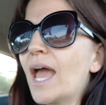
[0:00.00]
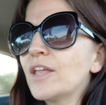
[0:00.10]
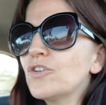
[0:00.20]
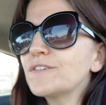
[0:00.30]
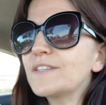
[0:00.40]

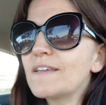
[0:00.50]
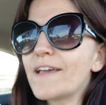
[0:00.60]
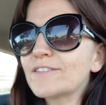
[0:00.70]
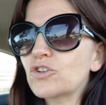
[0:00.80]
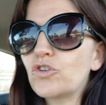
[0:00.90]
And you'll
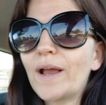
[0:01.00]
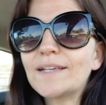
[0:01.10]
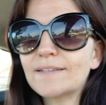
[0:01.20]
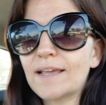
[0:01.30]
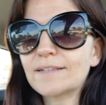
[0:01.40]
see, it's
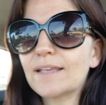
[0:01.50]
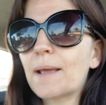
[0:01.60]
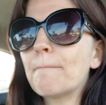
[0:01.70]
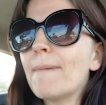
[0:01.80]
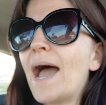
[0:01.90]
crazy. It's
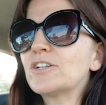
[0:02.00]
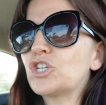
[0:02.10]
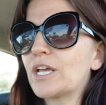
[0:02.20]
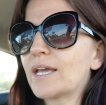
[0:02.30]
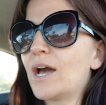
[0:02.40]
like
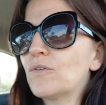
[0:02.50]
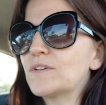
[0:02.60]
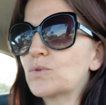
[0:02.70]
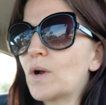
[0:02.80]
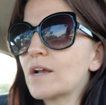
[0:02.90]
magic how
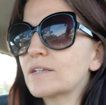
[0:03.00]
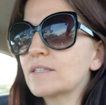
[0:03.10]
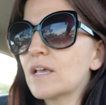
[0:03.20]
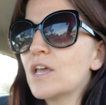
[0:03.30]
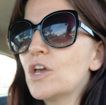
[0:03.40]
this works.